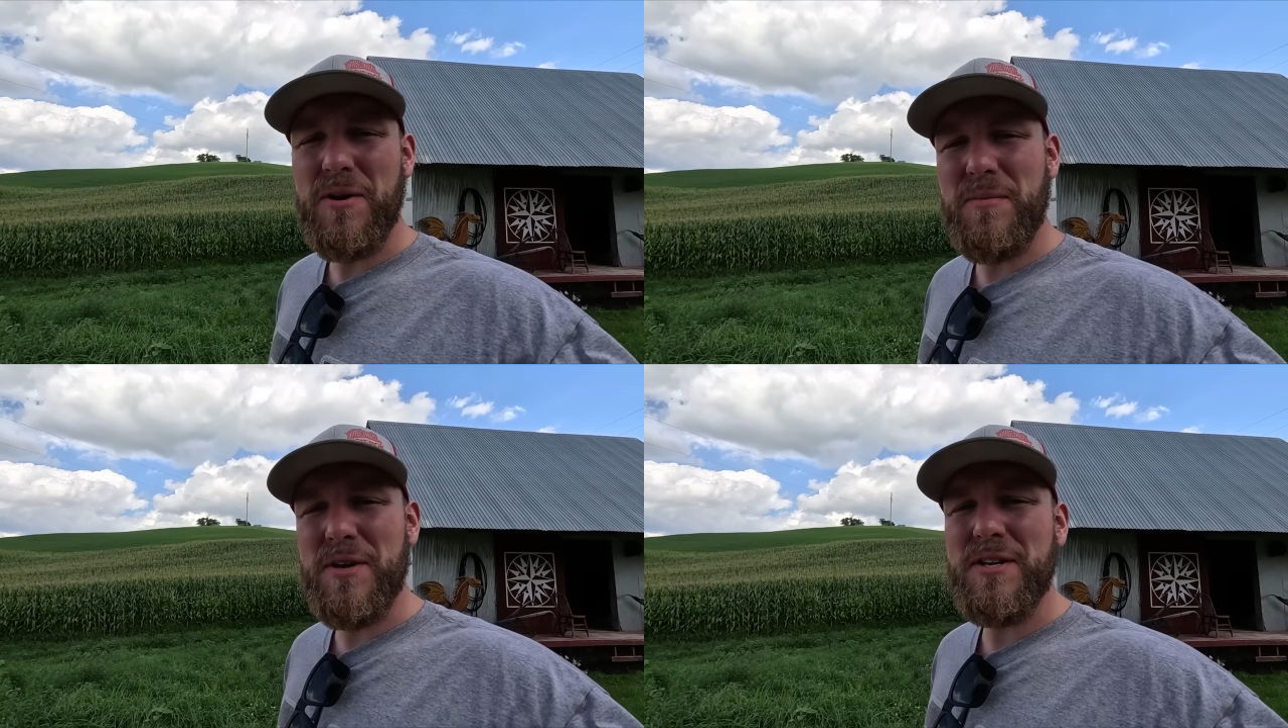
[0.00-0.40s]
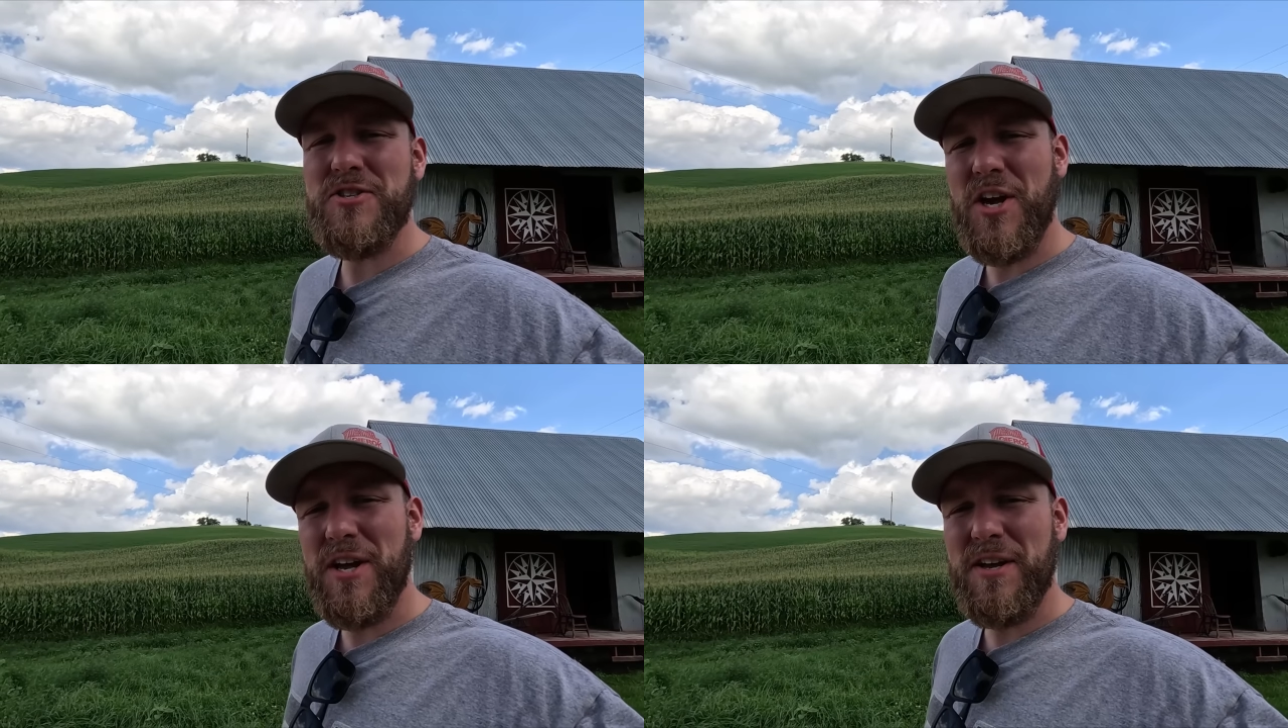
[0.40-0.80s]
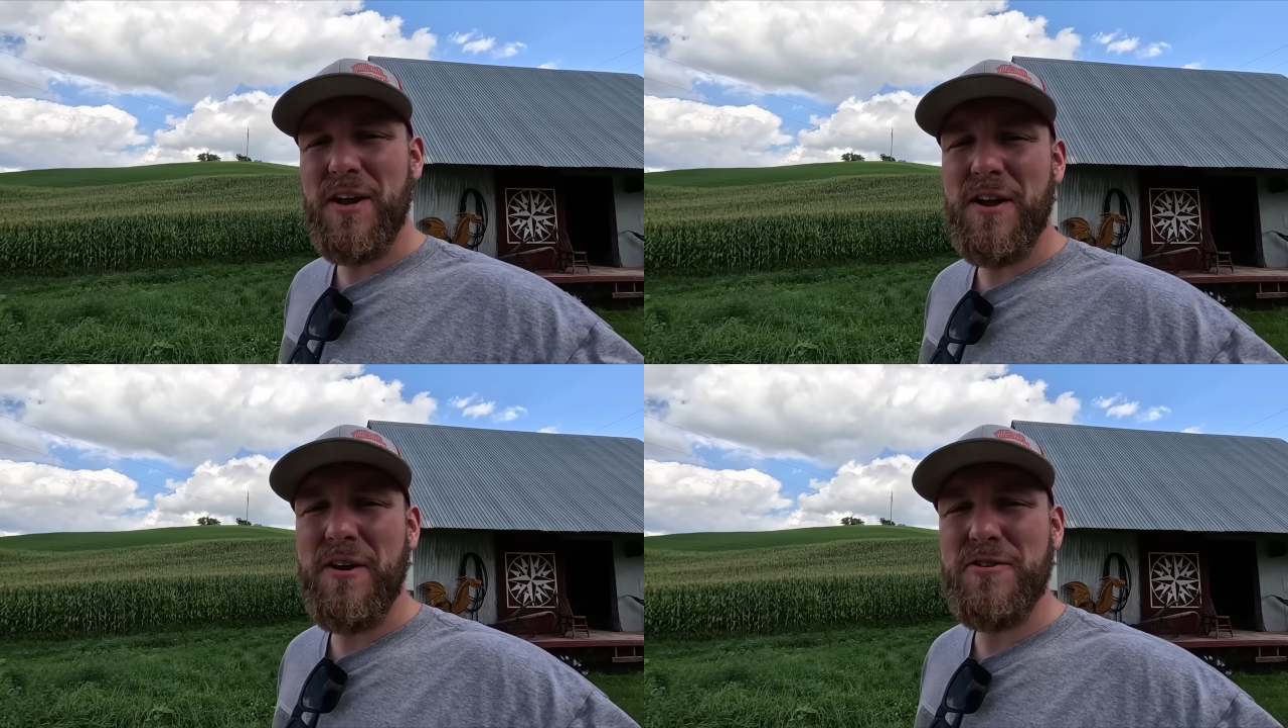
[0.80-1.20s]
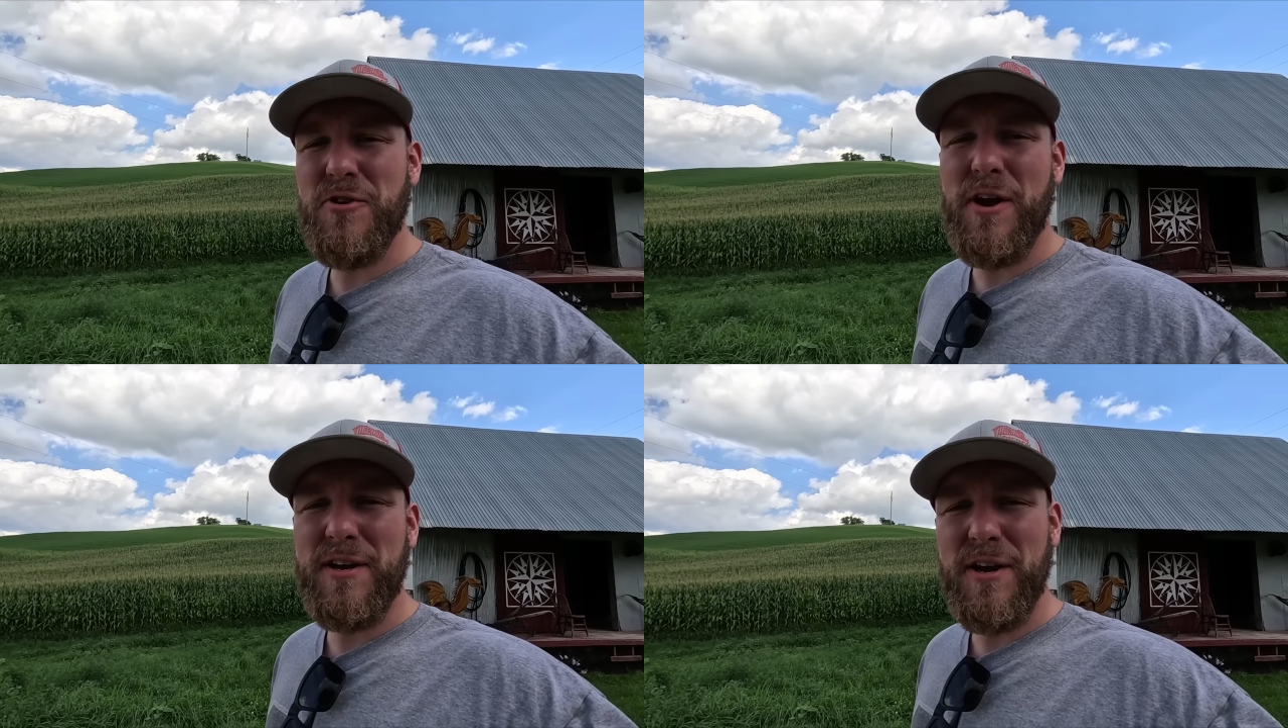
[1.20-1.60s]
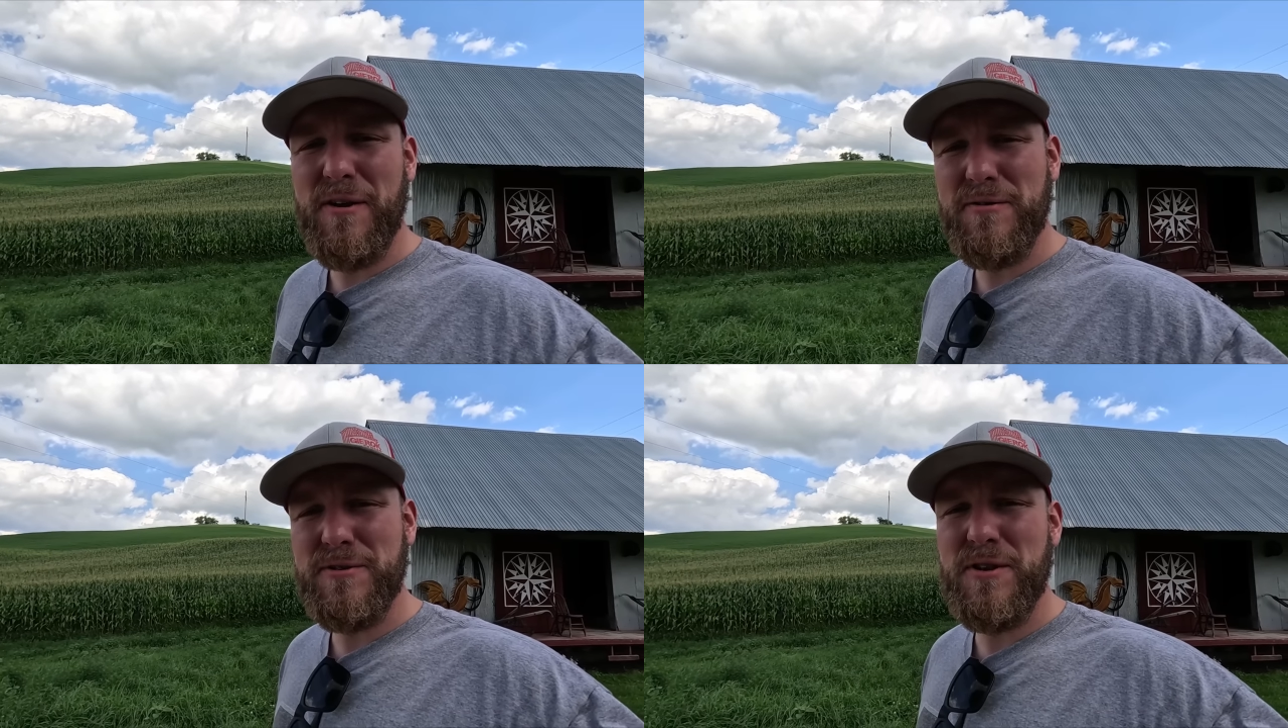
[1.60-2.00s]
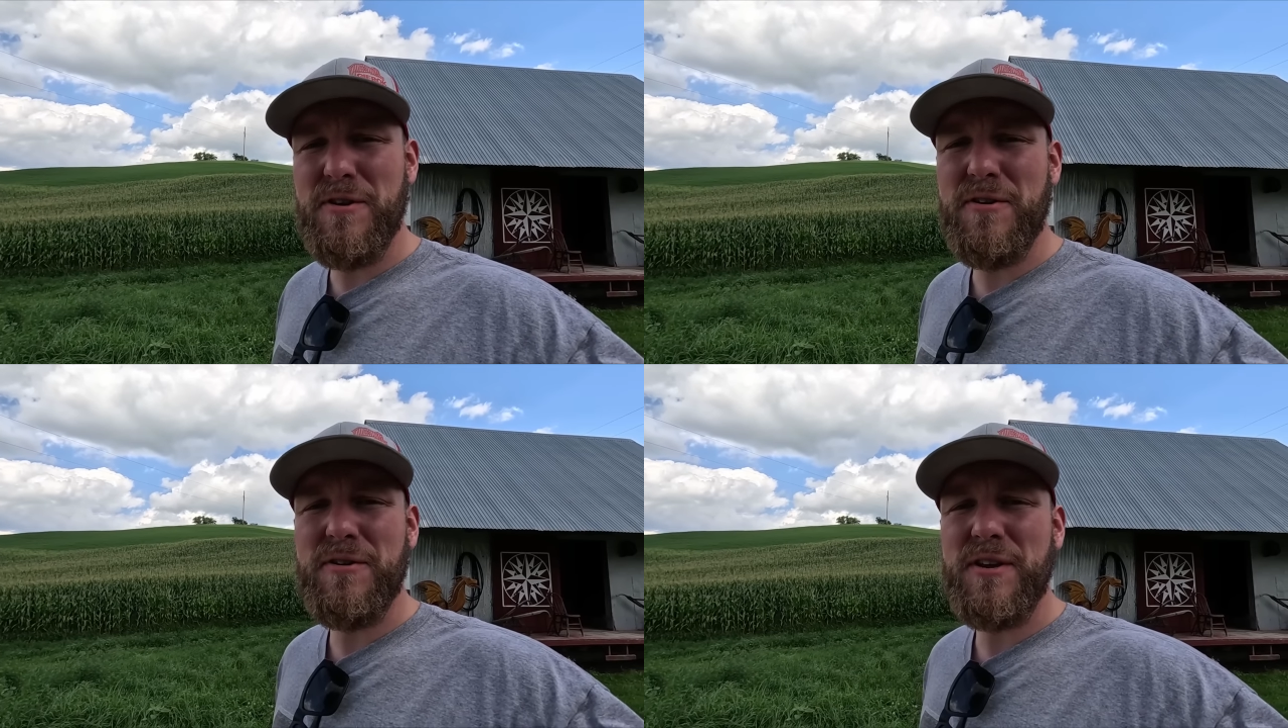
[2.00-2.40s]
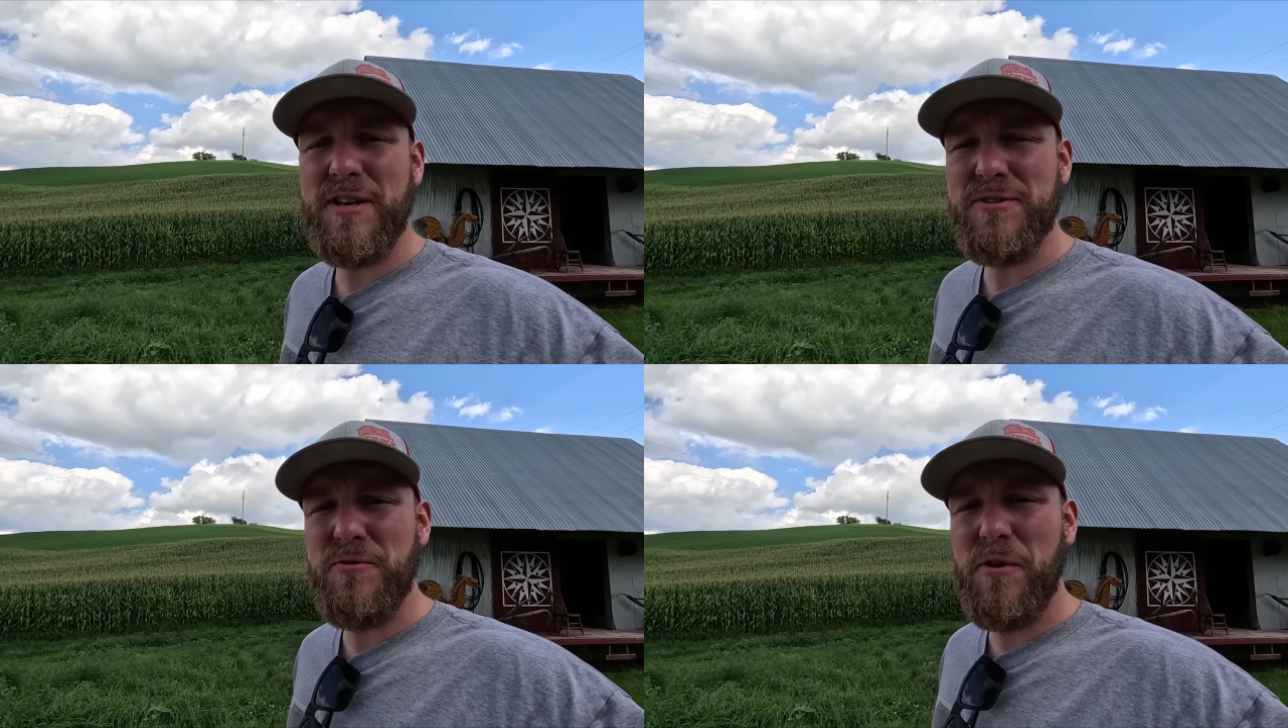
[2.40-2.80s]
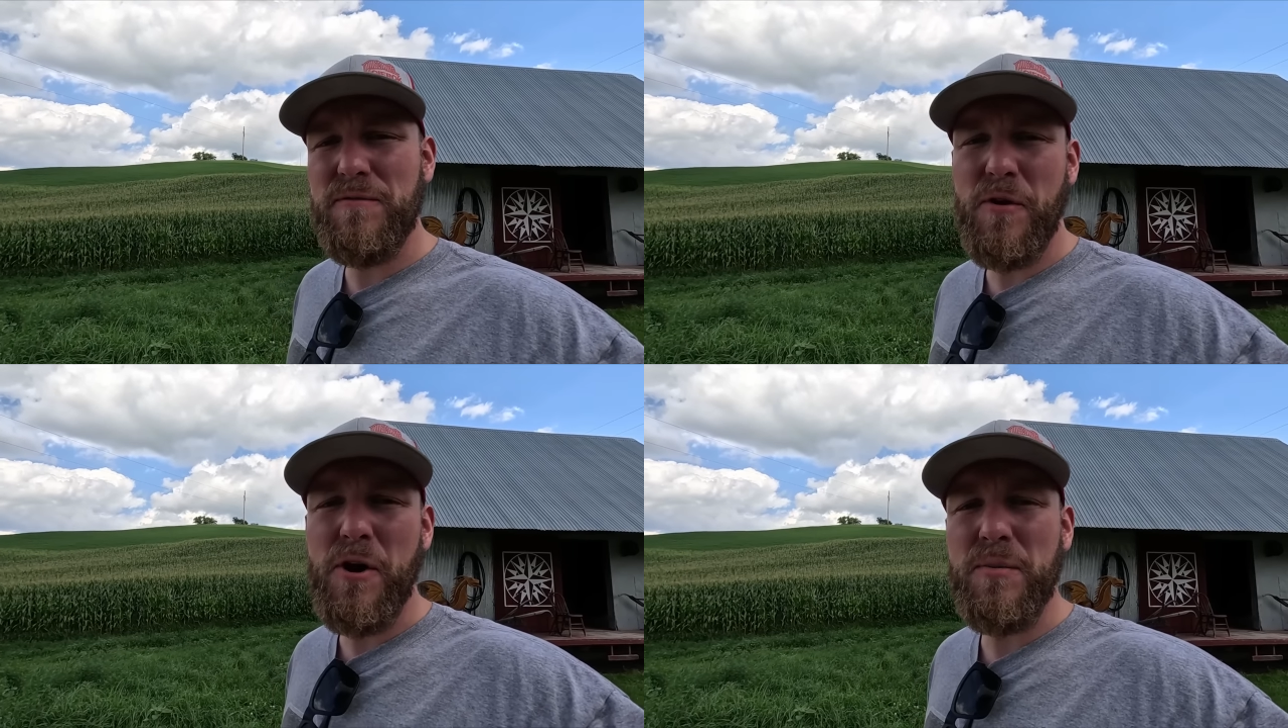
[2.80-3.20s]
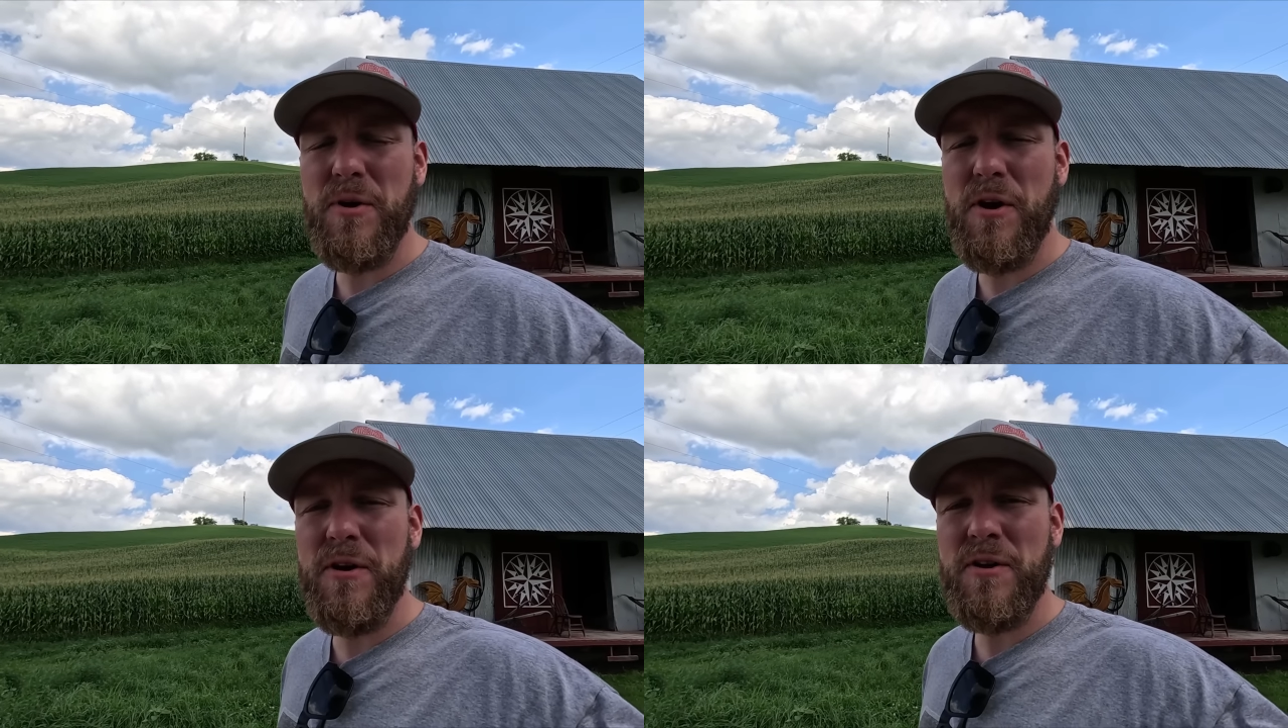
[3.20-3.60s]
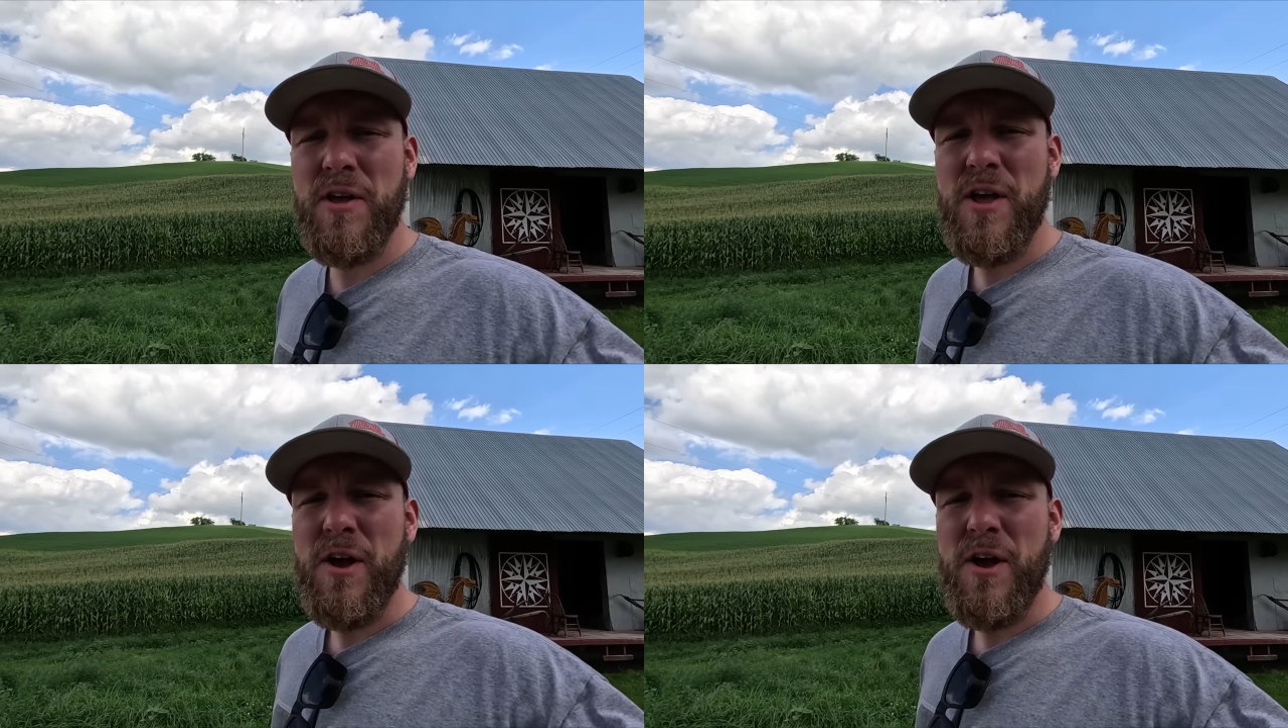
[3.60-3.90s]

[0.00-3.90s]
going to be checking on our dry cows here next to our farmyard.